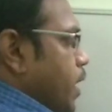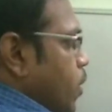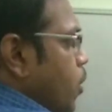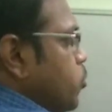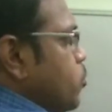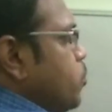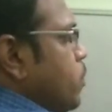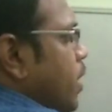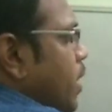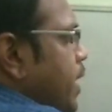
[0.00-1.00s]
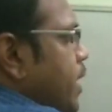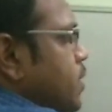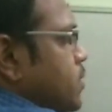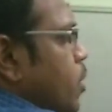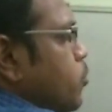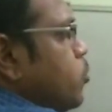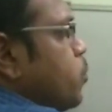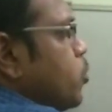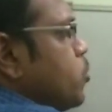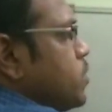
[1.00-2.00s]
And how to create this, how
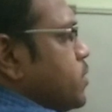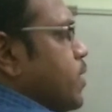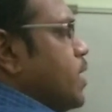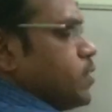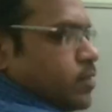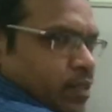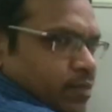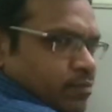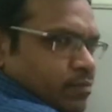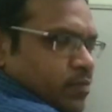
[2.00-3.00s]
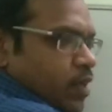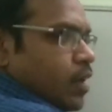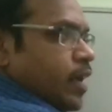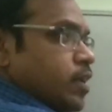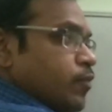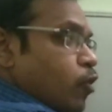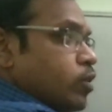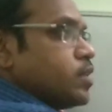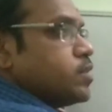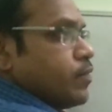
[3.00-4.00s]
to produce this transistor? In
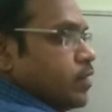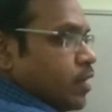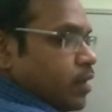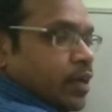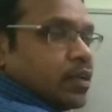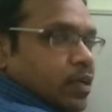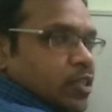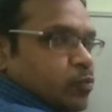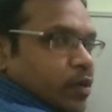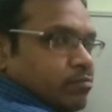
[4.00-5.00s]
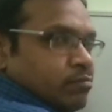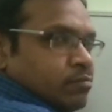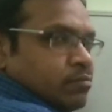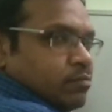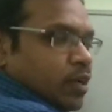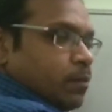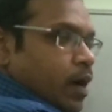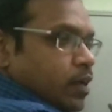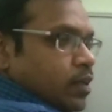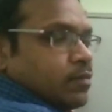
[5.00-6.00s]
1947 they created this one by
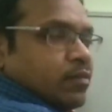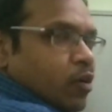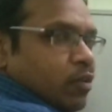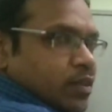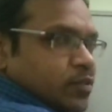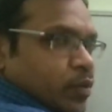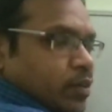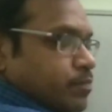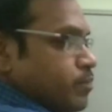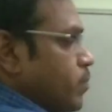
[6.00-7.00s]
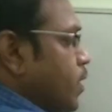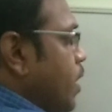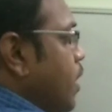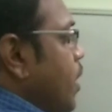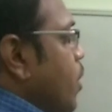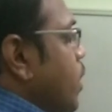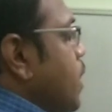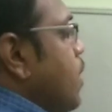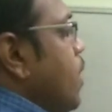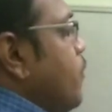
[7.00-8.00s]
Bardeen, all this one.
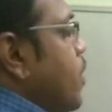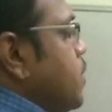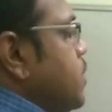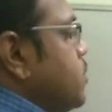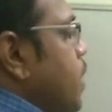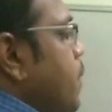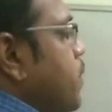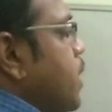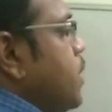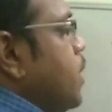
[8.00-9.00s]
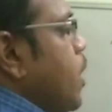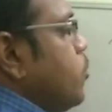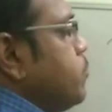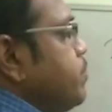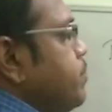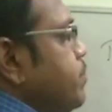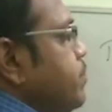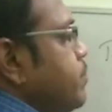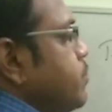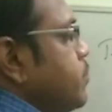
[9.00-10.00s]
Okay, for this I am taking now
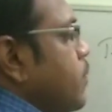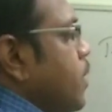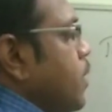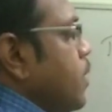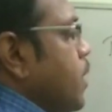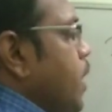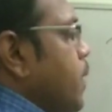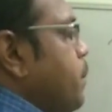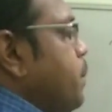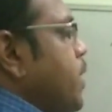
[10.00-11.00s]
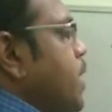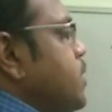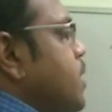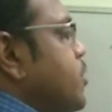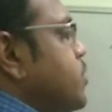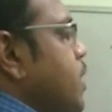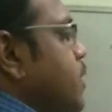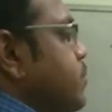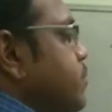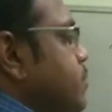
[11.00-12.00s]
a PN
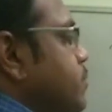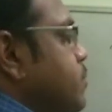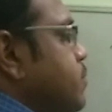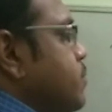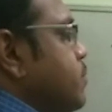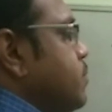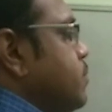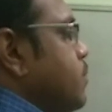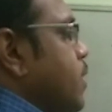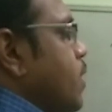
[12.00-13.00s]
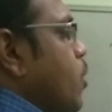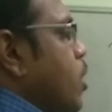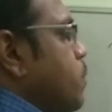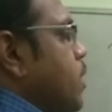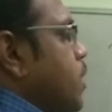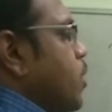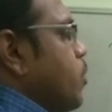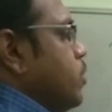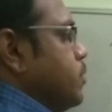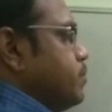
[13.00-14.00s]
junction, a normal
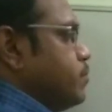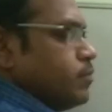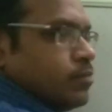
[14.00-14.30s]
diode.